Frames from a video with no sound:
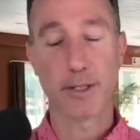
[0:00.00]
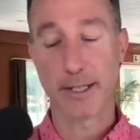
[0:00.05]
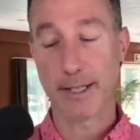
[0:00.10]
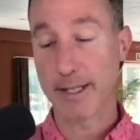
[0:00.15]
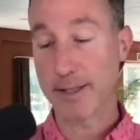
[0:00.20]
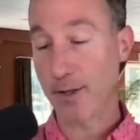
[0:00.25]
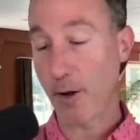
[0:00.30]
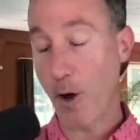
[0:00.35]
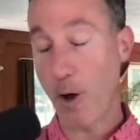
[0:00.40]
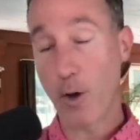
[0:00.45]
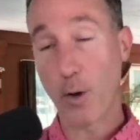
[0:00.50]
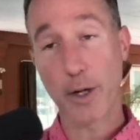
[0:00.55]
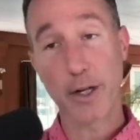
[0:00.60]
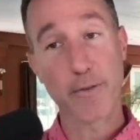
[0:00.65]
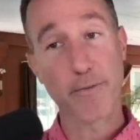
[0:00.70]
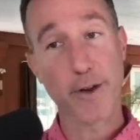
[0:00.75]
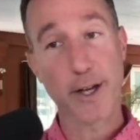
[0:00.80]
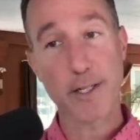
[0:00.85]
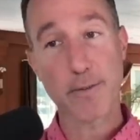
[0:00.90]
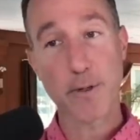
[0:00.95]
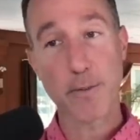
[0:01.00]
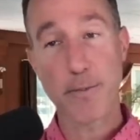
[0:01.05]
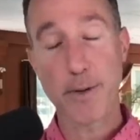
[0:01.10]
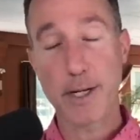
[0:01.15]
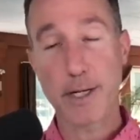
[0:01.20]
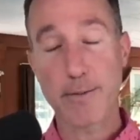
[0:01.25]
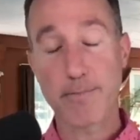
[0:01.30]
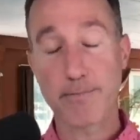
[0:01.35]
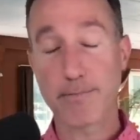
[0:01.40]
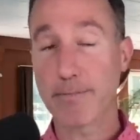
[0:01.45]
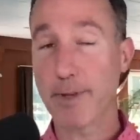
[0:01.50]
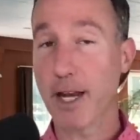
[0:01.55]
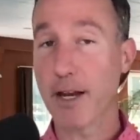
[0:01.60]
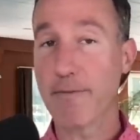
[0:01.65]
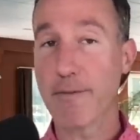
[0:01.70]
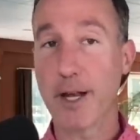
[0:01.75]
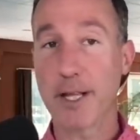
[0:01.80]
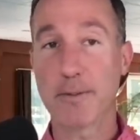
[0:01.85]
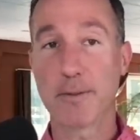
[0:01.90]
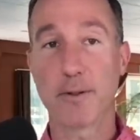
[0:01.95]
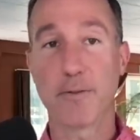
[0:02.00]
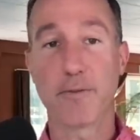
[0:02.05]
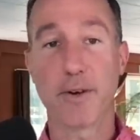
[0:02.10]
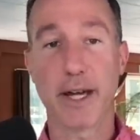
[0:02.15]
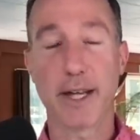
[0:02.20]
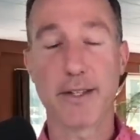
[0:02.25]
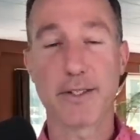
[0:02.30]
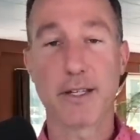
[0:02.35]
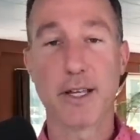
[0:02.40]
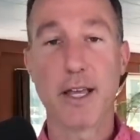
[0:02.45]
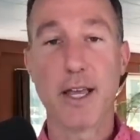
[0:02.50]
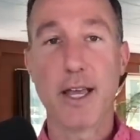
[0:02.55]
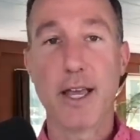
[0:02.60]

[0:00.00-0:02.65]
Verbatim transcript: This is only investment opinion, not investment advice.